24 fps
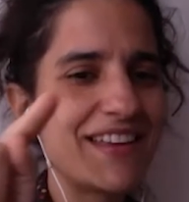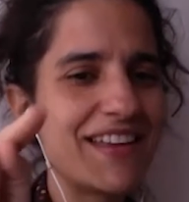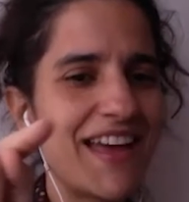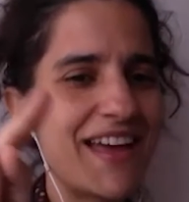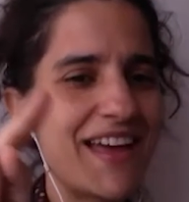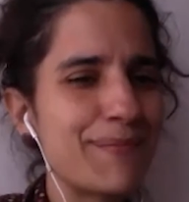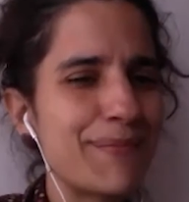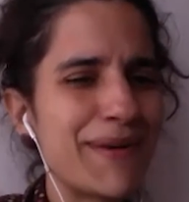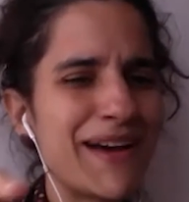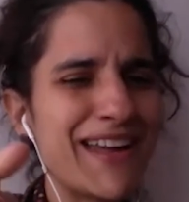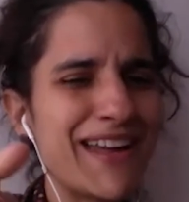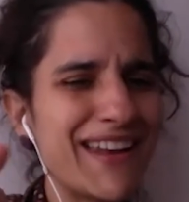
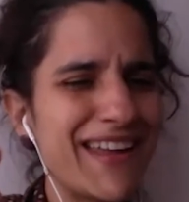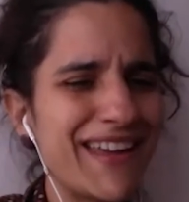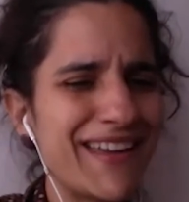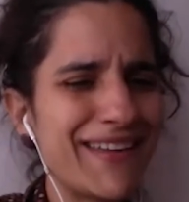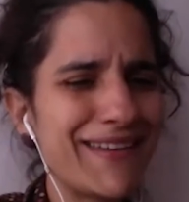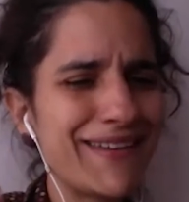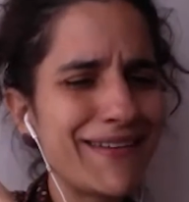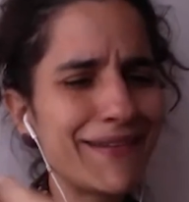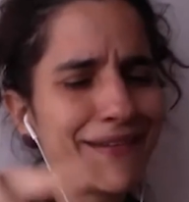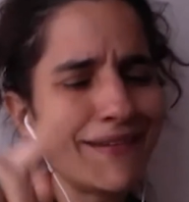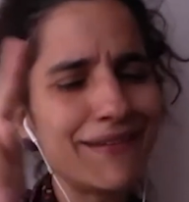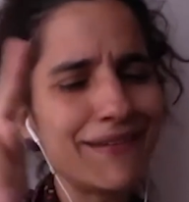and money,
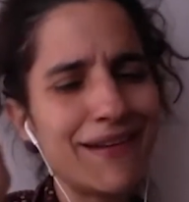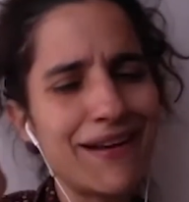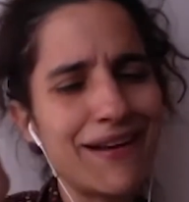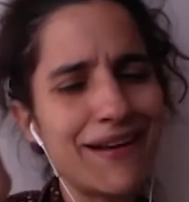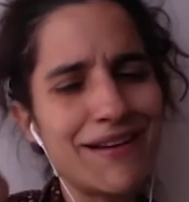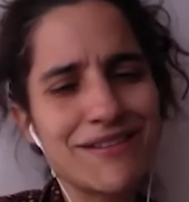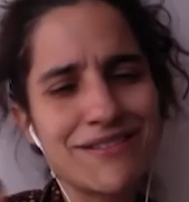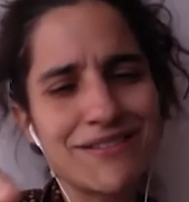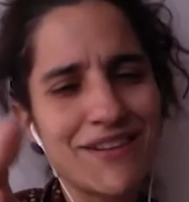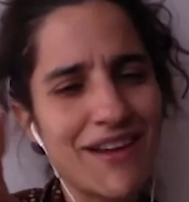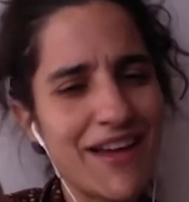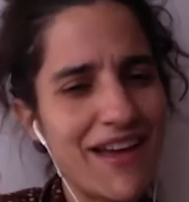yeah, I
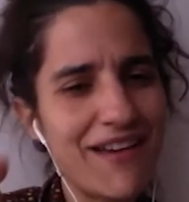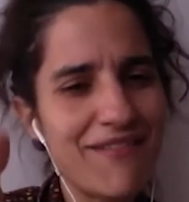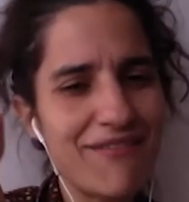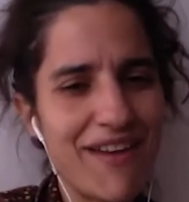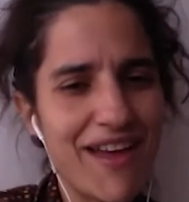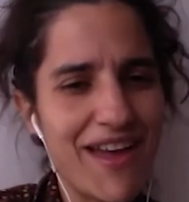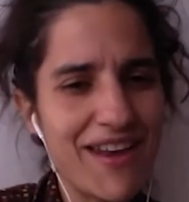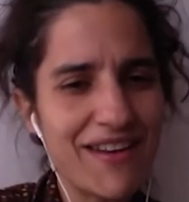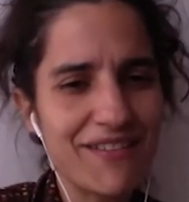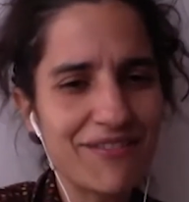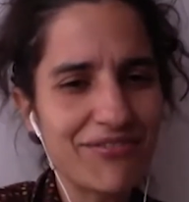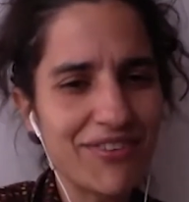don't have
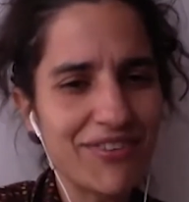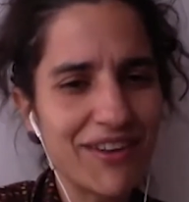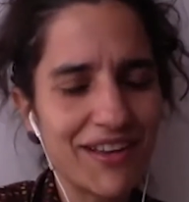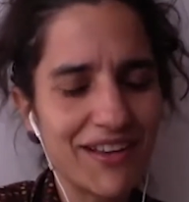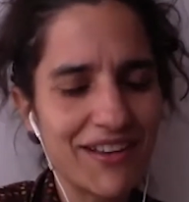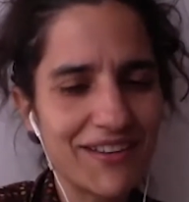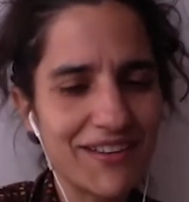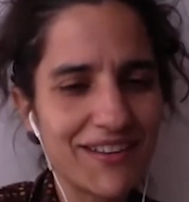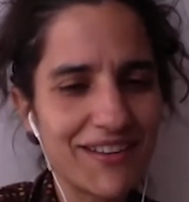anything.